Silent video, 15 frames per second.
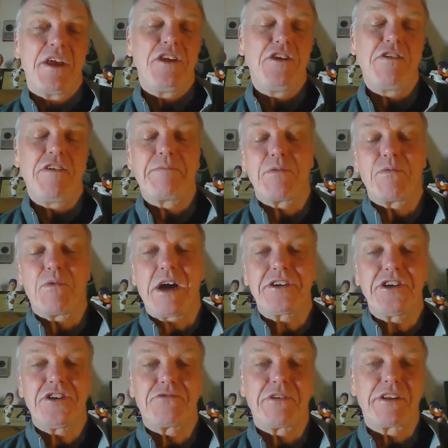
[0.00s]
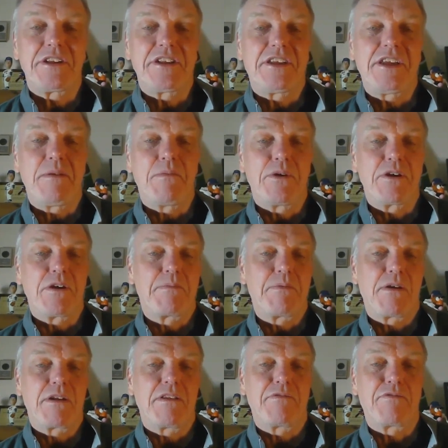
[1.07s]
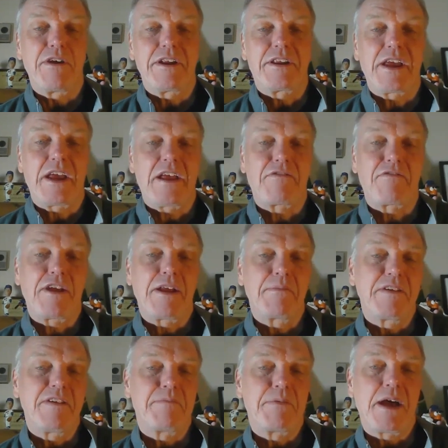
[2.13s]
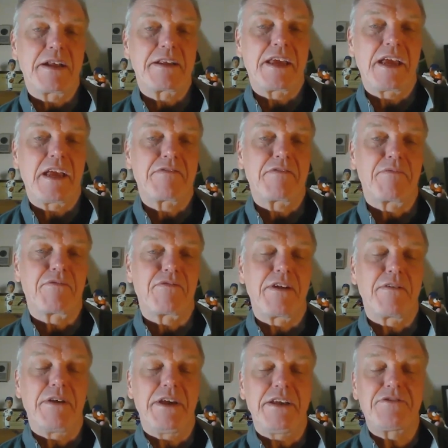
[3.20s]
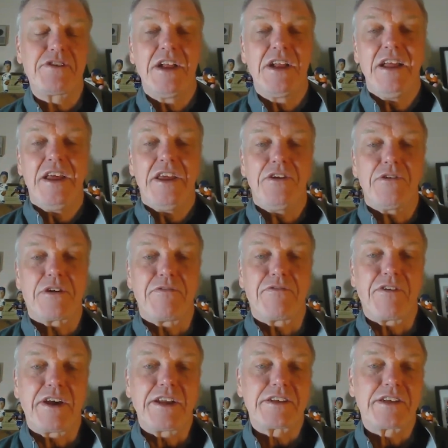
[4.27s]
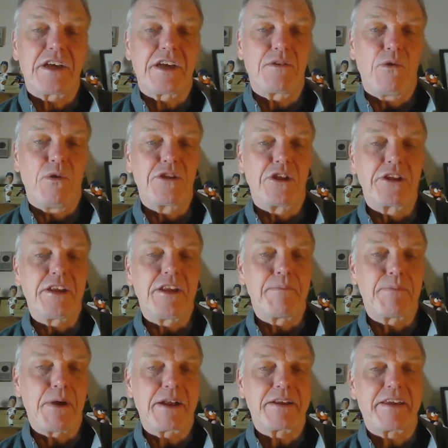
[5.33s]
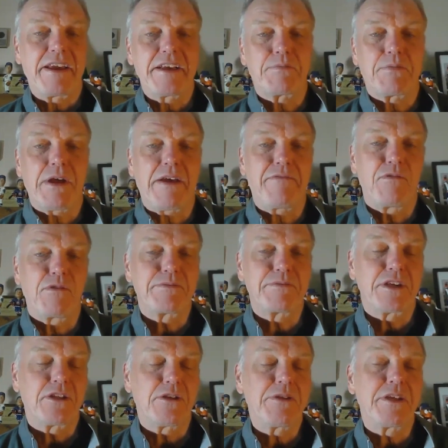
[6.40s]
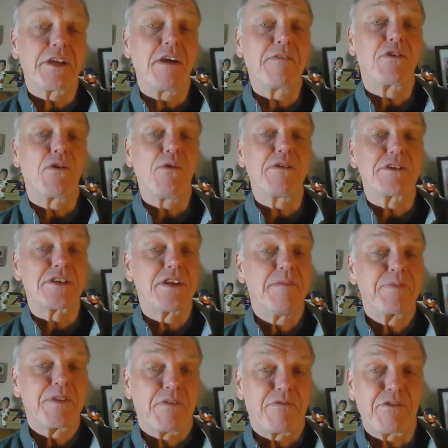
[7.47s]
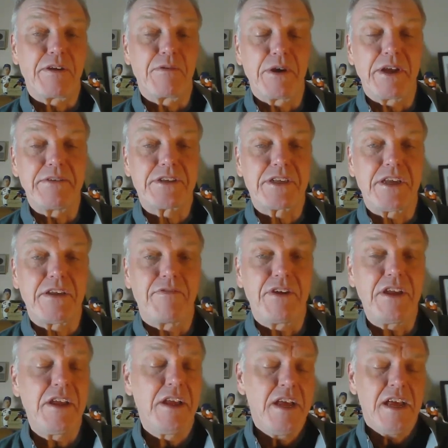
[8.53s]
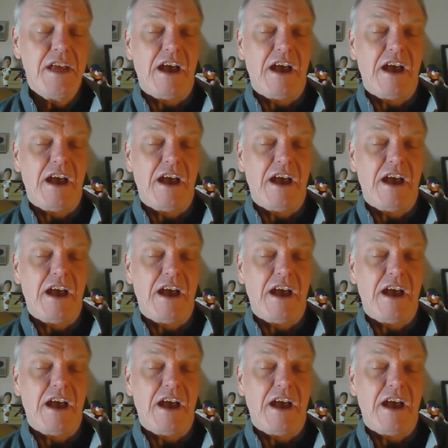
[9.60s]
You have been watching Drilling Deep. We are part of the Freightcast family of podcasts from Freightwaves. You can find us on all the leading podcast platforms, including, of course, Freightwaves TV.